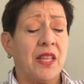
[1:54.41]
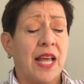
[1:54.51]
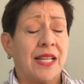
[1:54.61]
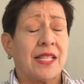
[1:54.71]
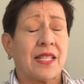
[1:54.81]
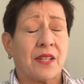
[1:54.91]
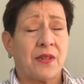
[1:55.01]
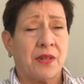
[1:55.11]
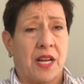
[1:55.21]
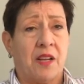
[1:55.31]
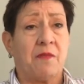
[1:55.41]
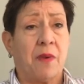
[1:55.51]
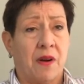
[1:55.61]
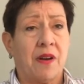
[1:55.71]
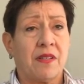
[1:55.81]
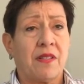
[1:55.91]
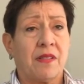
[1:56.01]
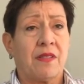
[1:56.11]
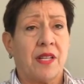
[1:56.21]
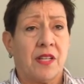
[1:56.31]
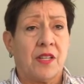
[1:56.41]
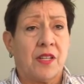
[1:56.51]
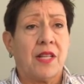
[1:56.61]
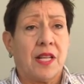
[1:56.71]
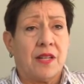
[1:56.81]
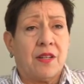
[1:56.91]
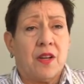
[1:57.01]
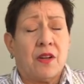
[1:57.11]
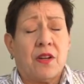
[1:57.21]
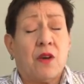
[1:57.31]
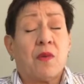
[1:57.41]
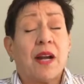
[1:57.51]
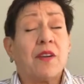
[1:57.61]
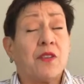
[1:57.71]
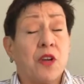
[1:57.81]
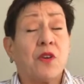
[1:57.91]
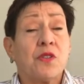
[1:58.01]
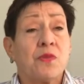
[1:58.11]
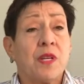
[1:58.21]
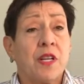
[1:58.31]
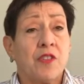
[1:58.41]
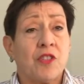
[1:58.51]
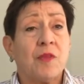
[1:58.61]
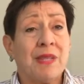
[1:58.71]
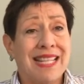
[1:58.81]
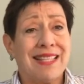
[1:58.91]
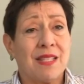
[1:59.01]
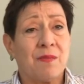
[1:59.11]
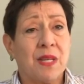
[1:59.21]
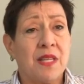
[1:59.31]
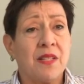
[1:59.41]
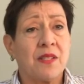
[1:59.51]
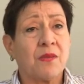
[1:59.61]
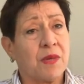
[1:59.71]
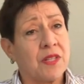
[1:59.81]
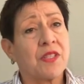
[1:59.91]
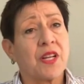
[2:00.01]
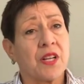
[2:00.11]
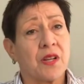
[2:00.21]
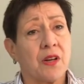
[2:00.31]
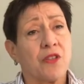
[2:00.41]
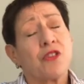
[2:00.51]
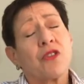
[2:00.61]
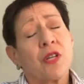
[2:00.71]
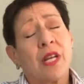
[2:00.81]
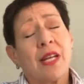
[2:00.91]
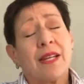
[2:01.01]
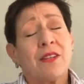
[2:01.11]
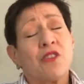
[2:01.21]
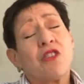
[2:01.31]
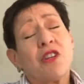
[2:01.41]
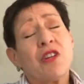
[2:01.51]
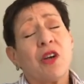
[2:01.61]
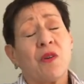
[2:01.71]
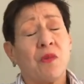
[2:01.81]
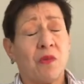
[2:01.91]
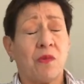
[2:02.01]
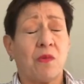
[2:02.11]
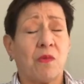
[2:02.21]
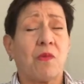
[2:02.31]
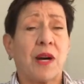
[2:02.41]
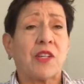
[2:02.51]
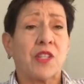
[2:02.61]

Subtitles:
That's the creative part that no writer knows when he or she begins a piece where it's going to, or should know where